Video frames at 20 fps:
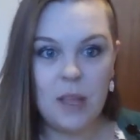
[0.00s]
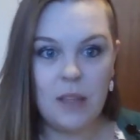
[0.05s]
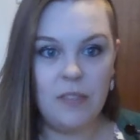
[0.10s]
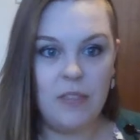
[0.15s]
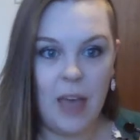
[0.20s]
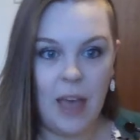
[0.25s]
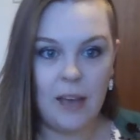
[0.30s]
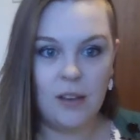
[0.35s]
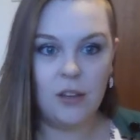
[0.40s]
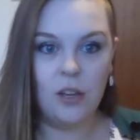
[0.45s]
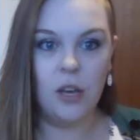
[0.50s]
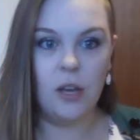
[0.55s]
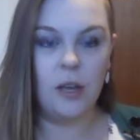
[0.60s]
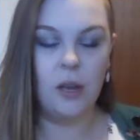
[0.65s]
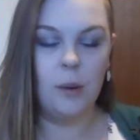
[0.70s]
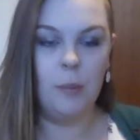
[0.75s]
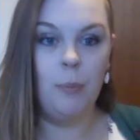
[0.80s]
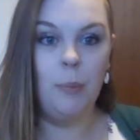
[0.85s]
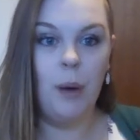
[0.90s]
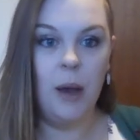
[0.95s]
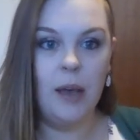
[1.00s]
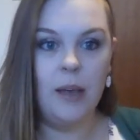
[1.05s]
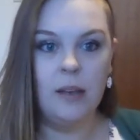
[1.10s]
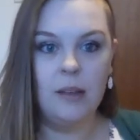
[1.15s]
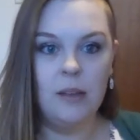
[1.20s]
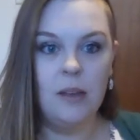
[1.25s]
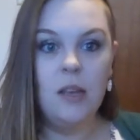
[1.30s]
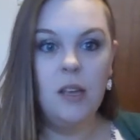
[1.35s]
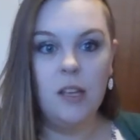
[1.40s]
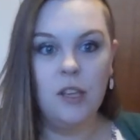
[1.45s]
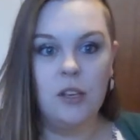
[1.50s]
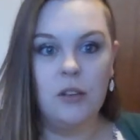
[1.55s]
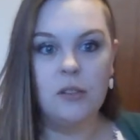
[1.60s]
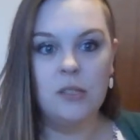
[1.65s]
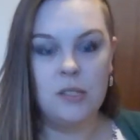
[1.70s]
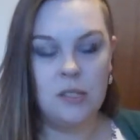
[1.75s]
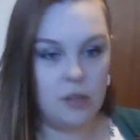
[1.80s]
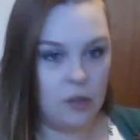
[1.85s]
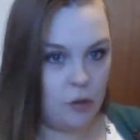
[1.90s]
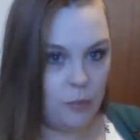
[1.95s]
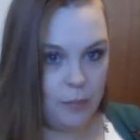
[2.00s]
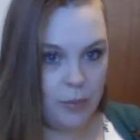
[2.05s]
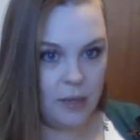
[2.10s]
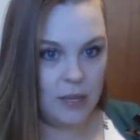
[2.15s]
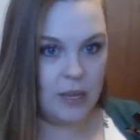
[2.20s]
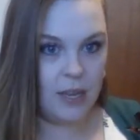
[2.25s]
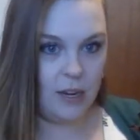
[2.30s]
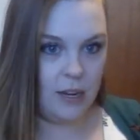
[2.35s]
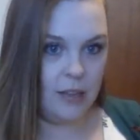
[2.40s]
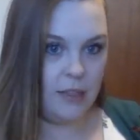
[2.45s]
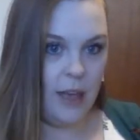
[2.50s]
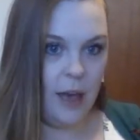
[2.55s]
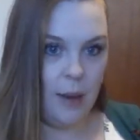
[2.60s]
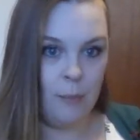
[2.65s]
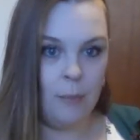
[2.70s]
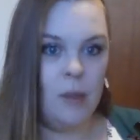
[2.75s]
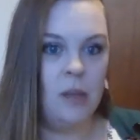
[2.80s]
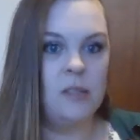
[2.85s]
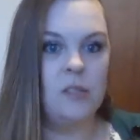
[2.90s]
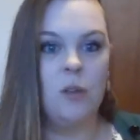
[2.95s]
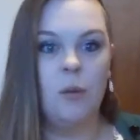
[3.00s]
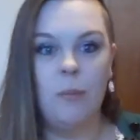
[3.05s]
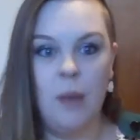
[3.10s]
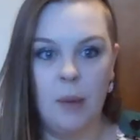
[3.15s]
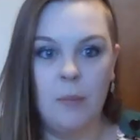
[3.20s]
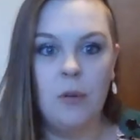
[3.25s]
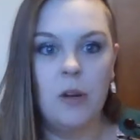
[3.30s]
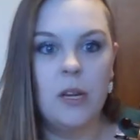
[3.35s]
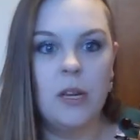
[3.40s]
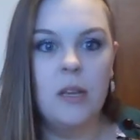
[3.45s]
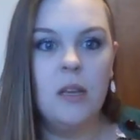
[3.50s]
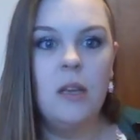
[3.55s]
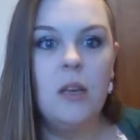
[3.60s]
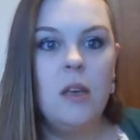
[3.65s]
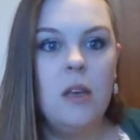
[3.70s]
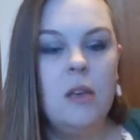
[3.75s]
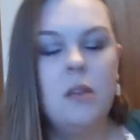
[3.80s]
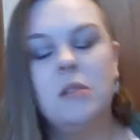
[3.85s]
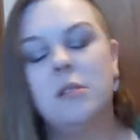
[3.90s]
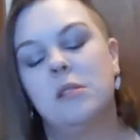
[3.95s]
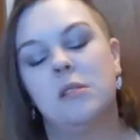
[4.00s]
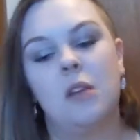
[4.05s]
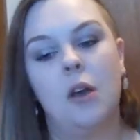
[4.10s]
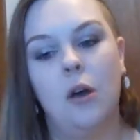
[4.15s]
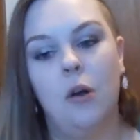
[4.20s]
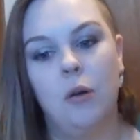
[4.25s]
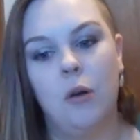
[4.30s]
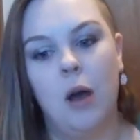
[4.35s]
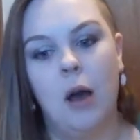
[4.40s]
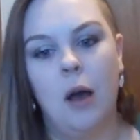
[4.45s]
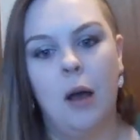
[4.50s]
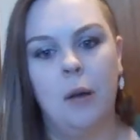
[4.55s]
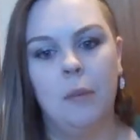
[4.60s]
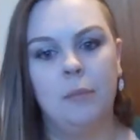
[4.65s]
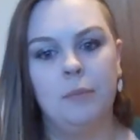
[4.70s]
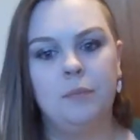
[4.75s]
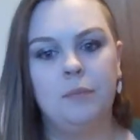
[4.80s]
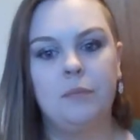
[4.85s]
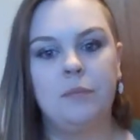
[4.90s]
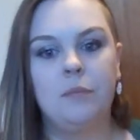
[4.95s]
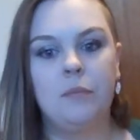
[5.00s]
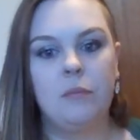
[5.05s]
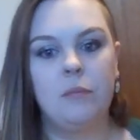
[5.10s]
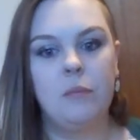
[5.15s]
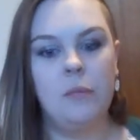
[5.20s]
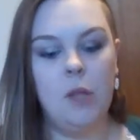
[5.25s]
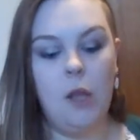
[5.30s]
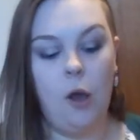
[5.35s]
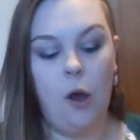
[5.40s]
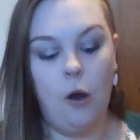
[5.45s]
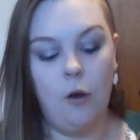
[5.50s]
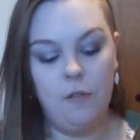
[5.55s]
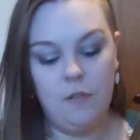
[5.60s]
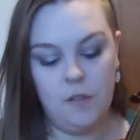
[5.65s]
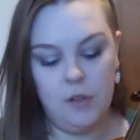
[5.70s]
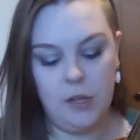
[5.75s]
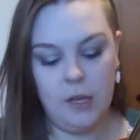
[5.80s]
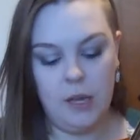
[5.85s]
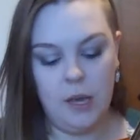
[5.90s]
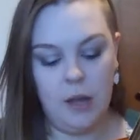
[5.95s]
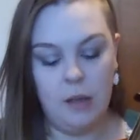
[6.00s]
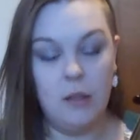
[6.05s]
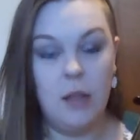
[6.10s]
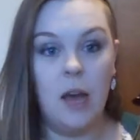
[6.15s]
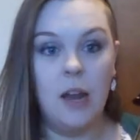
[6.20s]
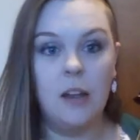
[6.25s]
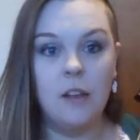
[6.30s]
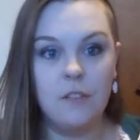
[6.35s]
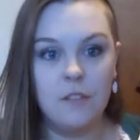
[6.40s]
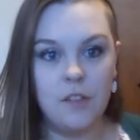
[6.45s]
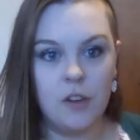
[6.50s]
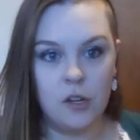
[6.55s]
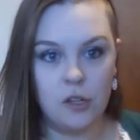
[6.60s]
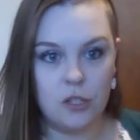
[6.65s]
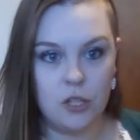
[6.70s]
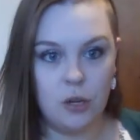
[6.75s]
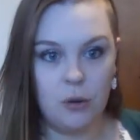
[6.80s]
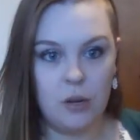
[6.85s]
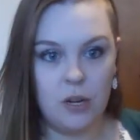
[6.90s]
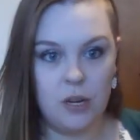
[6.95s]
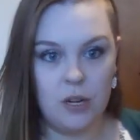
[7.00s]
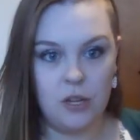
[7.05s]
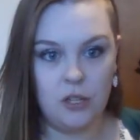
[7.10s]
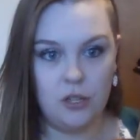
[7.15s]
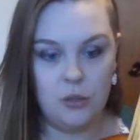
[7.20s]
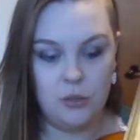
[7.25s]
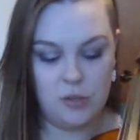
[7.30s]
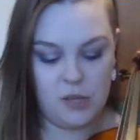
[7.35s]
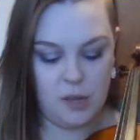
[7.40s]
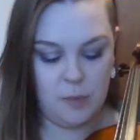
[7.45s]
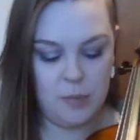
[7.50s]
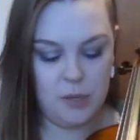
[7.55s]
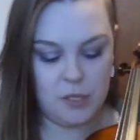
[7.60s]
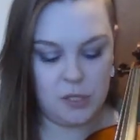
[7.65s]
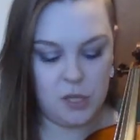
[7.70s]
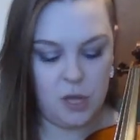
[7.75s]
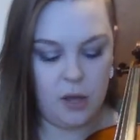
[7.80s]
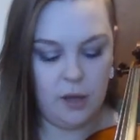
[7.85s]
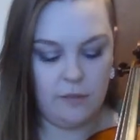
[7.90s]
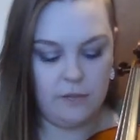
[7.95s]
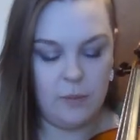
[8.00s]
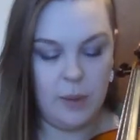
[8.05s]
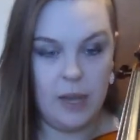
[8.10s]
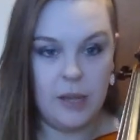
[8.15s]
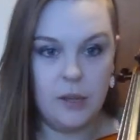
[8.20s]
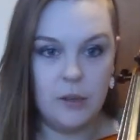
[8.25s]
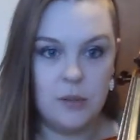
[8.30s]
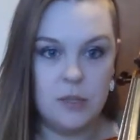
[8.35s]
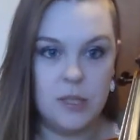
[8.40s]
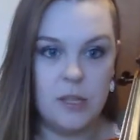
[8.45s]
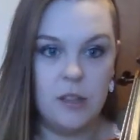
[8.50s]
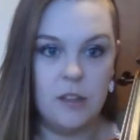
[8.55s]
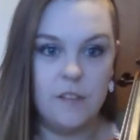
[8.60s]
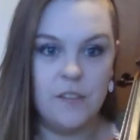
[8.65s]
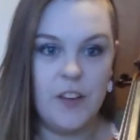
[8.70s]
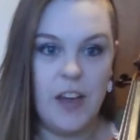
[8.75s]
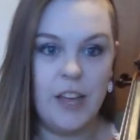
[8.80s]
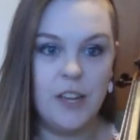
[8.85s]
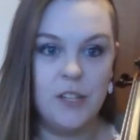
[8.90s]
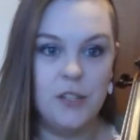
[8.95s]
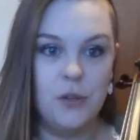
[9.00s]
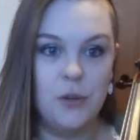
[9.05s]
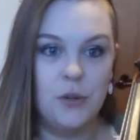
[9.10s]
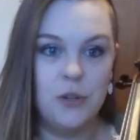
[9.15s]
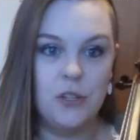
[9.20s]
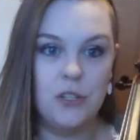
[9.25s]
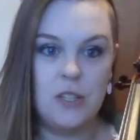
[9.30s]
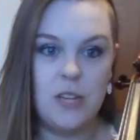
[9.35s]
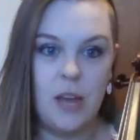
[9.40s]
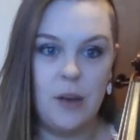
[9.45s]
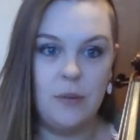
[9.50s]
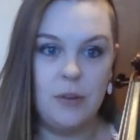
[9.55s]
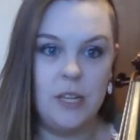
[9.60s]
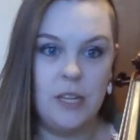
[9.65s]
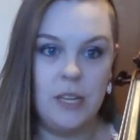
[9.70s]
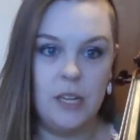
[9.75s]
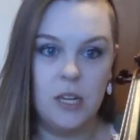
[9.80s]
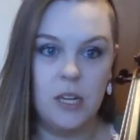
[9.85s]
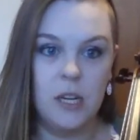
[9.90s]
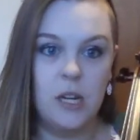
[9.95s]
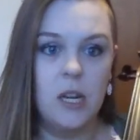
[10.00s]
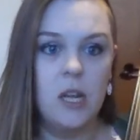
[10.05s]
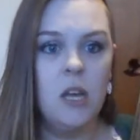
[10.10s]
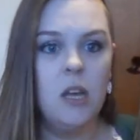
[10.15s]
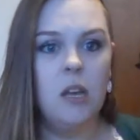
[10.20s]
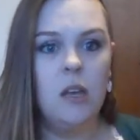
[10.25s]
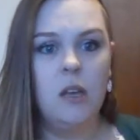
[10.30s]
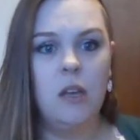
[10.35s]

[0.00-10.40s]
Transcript: that good but you'll still be getting that muscle memory so um, Hopefully a lot of your tuning issues can be solved by using the fine tuners down here.